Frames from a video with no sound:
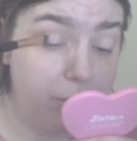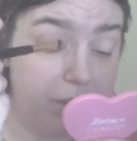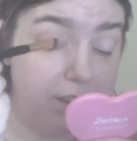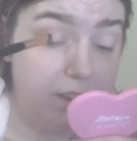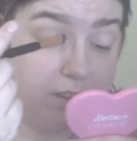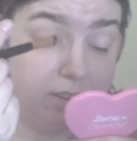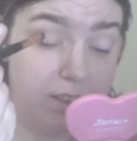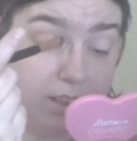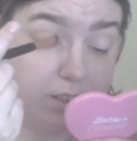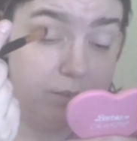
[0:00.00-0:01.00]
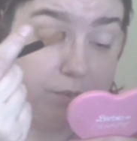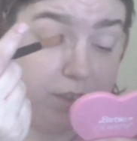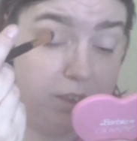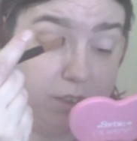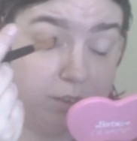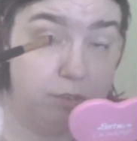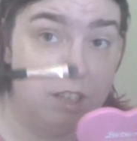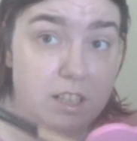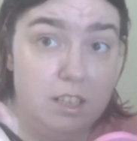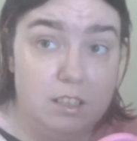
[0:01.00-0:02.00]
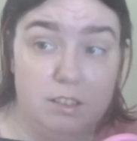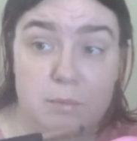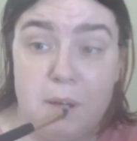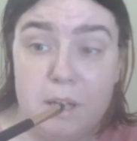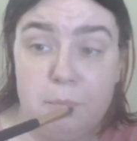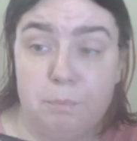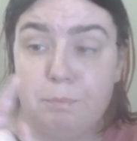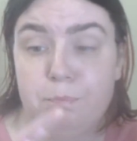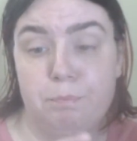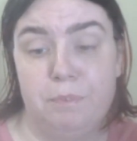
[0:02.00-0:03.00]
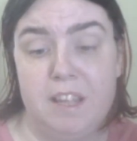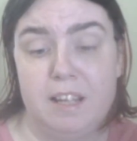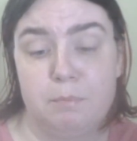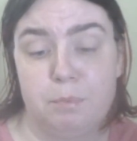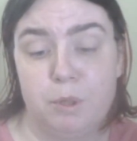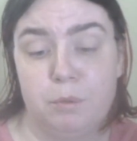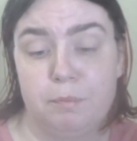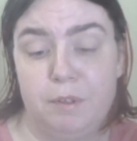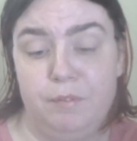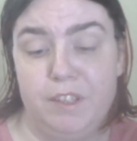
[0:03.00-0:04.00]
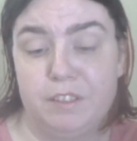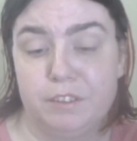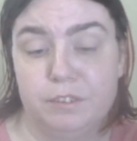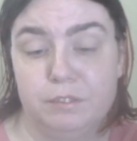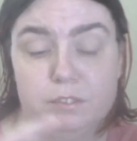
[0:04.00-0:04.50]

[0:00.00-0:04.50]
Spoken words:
with this finger right here. Somehow I think I broke my finger.